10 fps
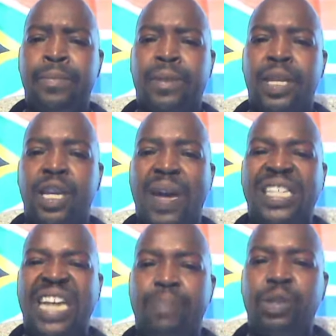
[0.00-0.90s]
It
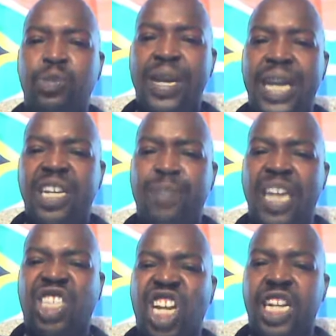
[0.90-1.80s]
must come to an end.
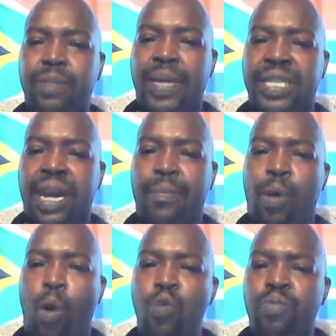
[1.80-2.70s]
My children must come
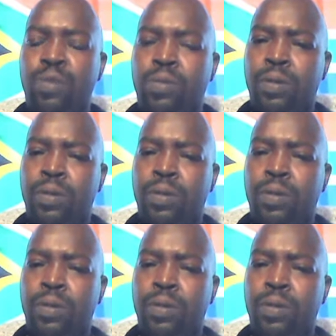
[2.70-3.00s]
home.